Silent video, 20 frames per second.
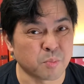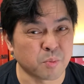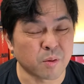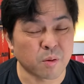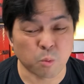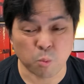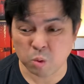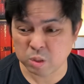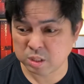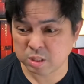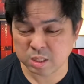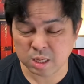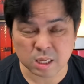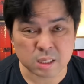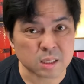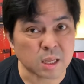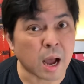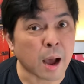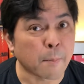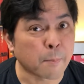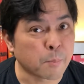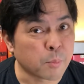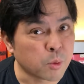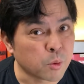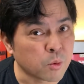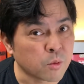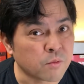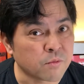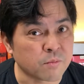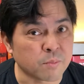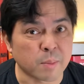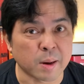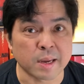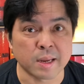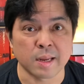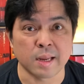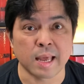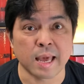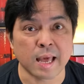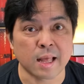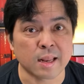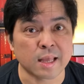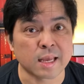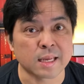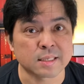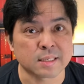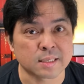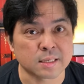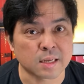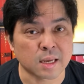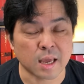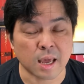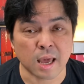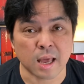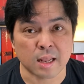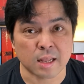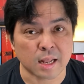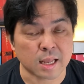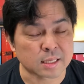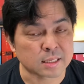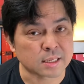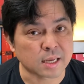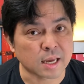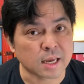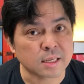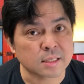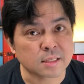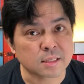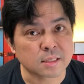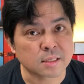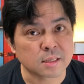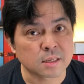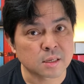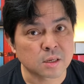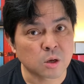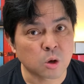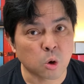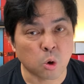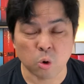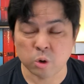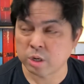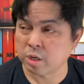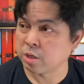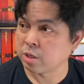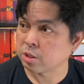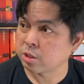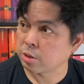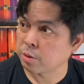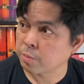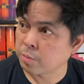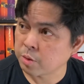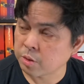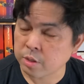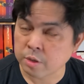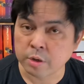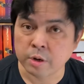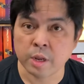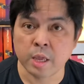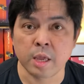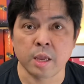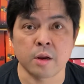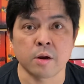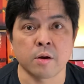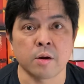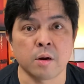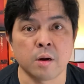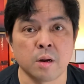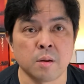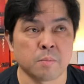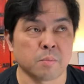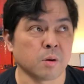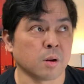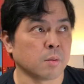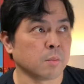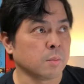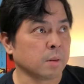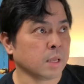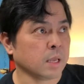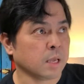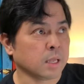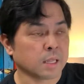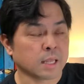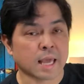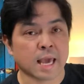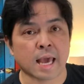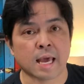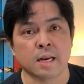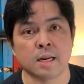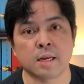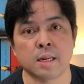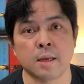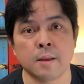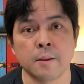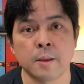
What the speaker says: was it approved by LSS or the distributor here, probably in Canada